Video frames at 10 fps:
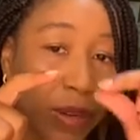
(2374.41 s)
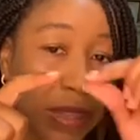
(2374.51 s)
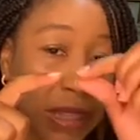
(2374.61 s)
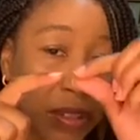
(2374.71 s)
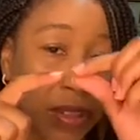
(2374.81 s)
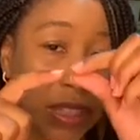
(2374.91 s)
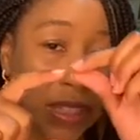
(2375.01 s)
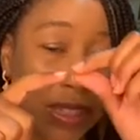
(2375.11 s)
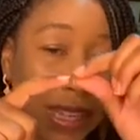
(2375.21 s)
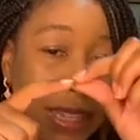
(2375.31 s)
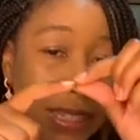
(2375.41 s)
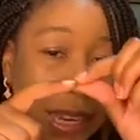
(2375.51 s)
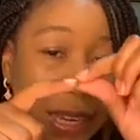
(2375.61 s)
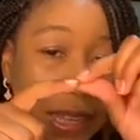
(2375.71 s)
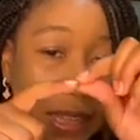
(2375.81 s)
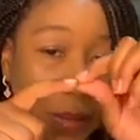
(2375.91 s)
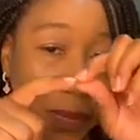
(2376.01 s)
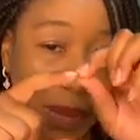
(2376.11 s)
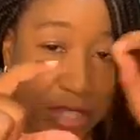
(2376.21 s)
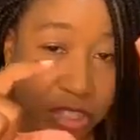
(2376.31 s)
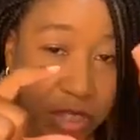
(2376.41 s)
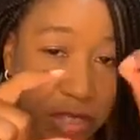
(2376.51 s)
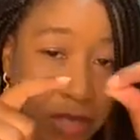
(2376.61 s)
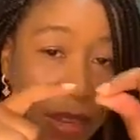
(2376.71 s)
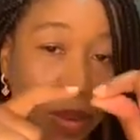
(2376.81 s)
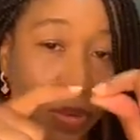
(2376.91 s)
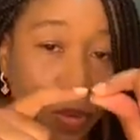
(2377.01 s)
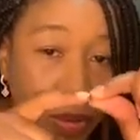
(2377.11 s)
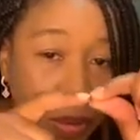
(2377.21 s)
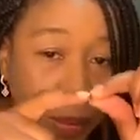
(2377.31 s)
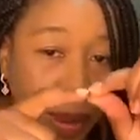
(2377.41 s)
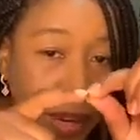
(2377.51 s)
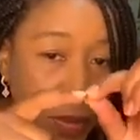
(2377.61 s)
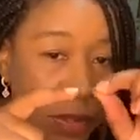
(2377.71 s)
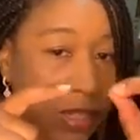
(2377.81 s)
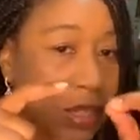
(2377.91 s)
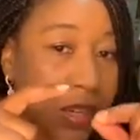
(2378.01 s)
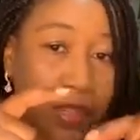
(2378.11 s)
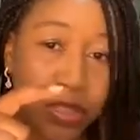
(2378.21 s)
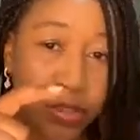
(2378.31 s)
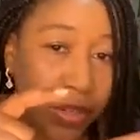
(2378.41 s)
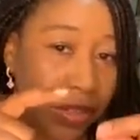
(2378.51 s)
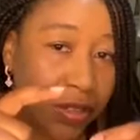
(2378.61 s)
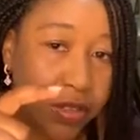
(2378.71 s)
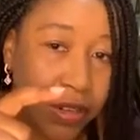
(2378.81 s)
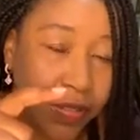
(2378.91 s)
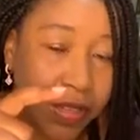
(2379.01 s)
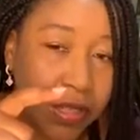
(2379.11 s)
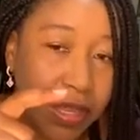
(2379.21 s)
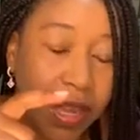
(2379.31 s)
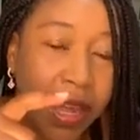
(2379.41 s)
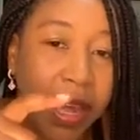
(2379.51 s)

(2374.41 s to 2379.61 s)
we're literally just taking tiny little pinches when we do the biopsy. It's not going to shorten your cervix.